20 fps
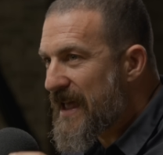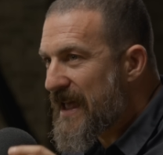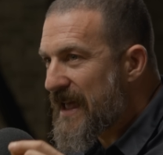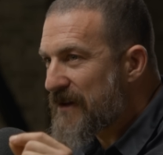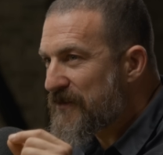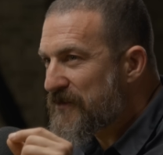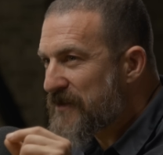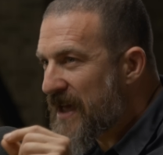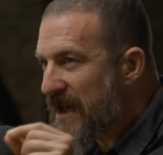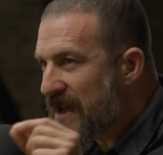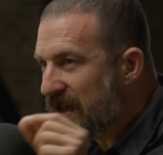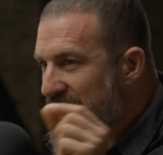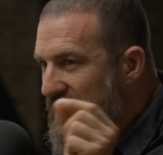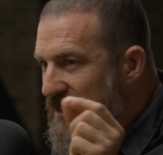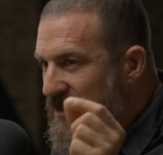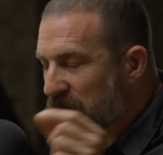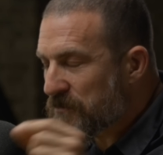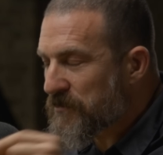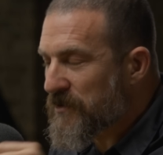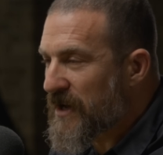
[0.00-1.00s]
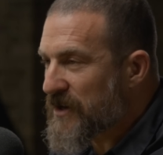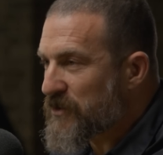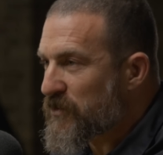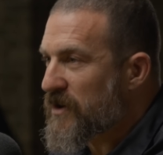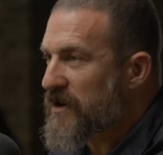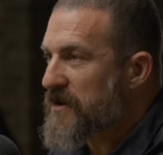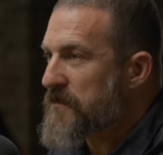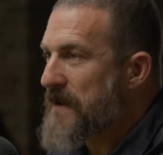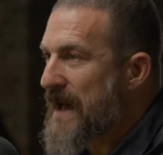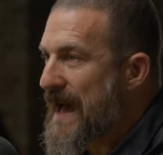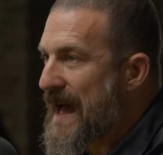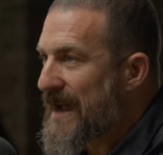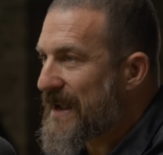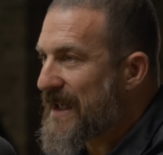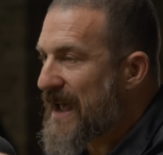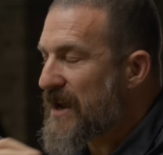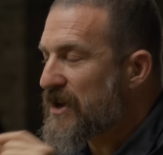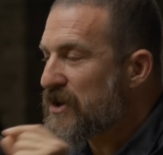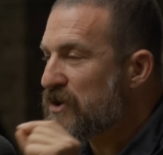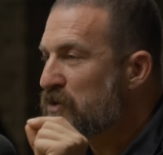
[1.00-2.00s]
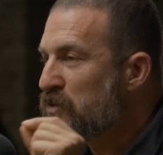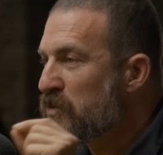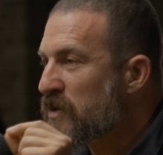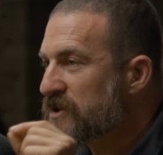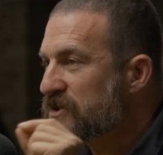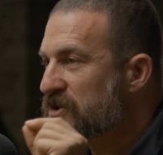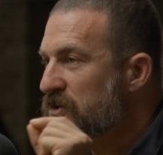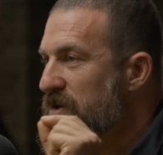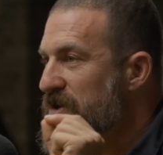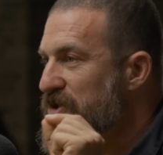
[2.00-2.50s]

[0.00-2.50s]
if they get their blood work back and you were to